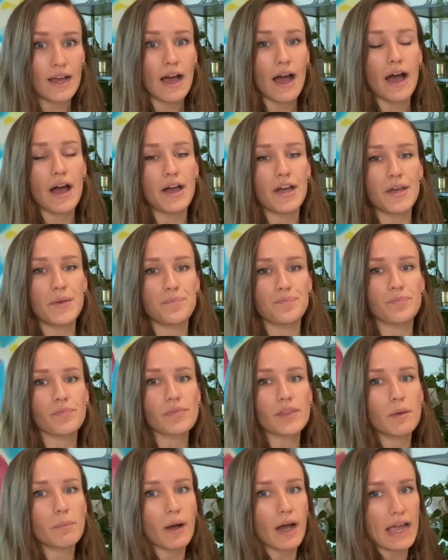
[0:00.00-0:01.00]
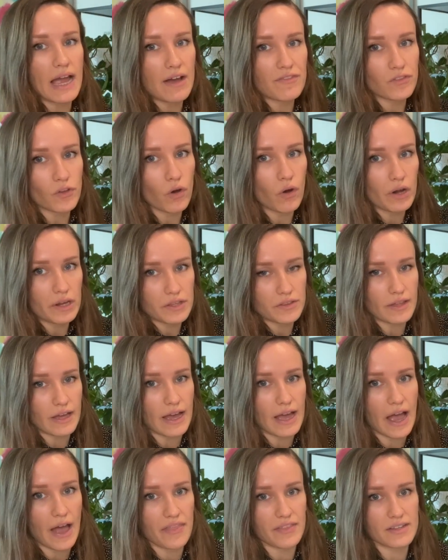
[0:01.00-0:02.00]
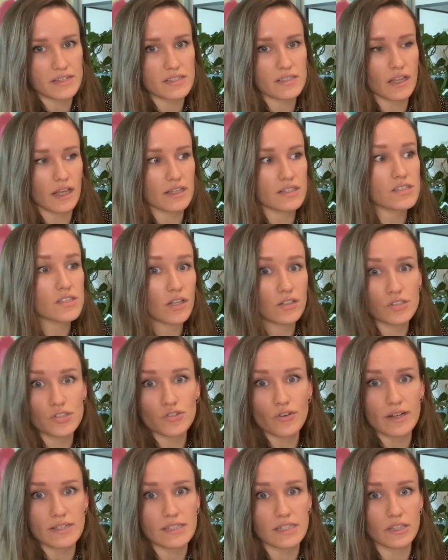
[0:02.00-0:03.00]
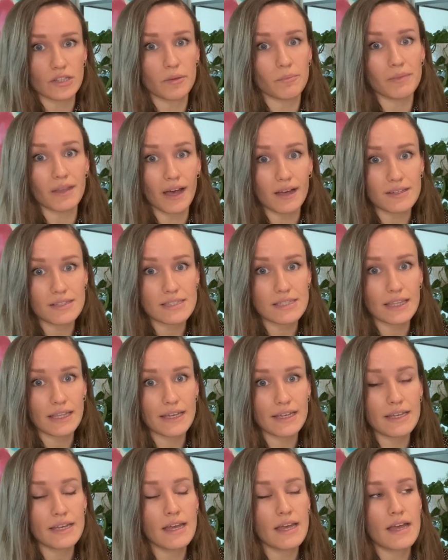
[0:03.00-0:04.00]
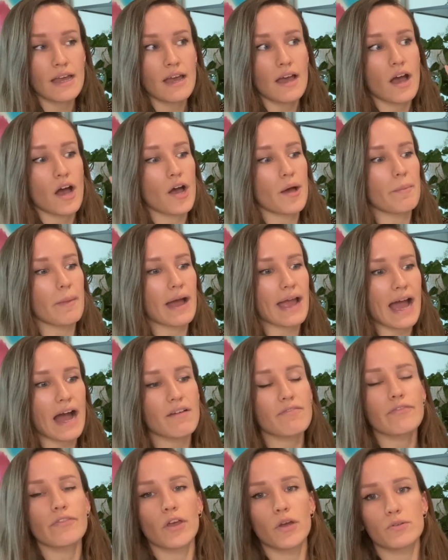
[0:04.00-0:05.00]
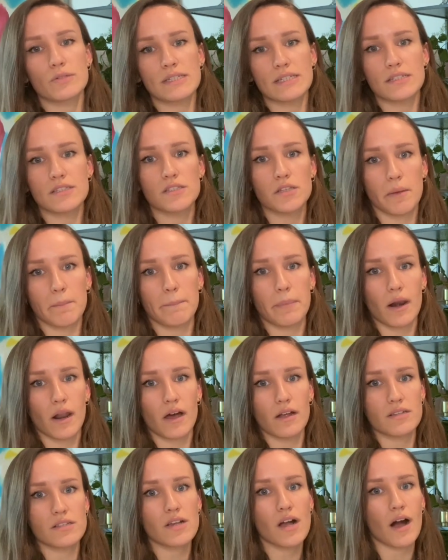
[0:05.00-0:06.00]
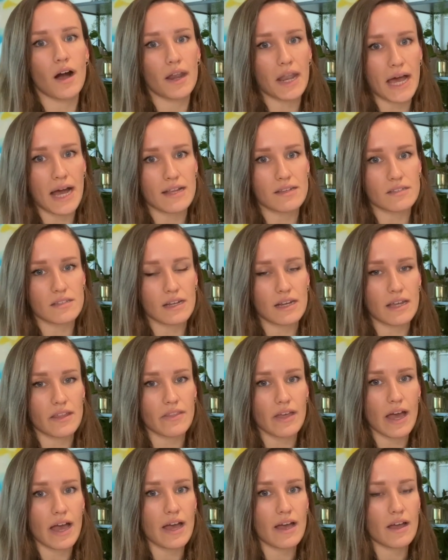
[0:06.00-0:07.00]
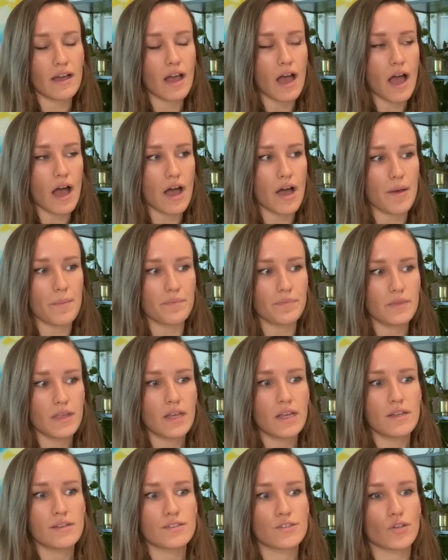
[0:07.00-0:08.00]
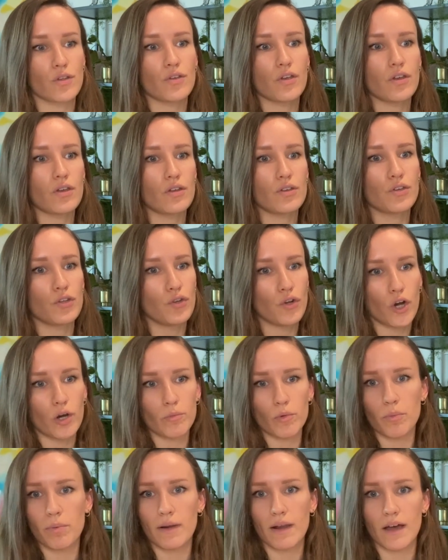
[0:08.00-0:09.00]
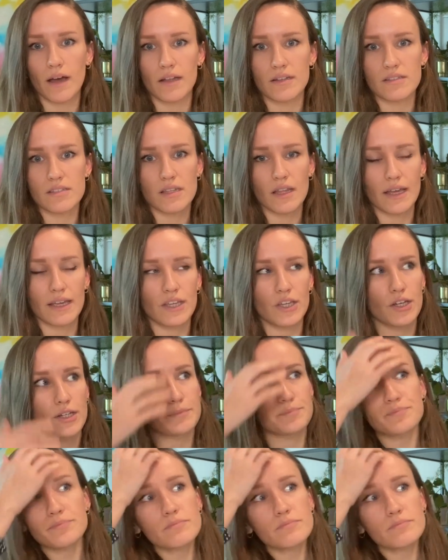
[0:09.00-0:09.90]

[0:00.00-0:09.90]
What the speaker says: But I have the Hoya there, and it's like sun stressing them nicely. I have noticed some plants can't handle it there. So your normal plants, like your